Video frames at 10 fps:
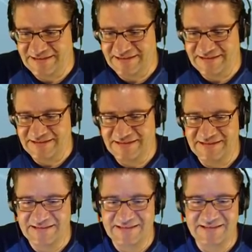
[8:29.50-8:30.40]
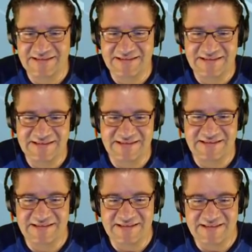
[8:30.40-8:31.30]

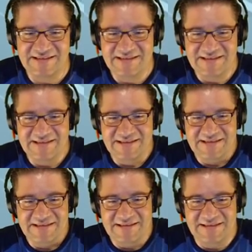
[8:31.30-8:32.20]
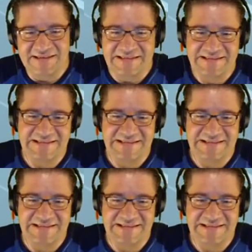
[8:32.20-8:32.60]
[no speech]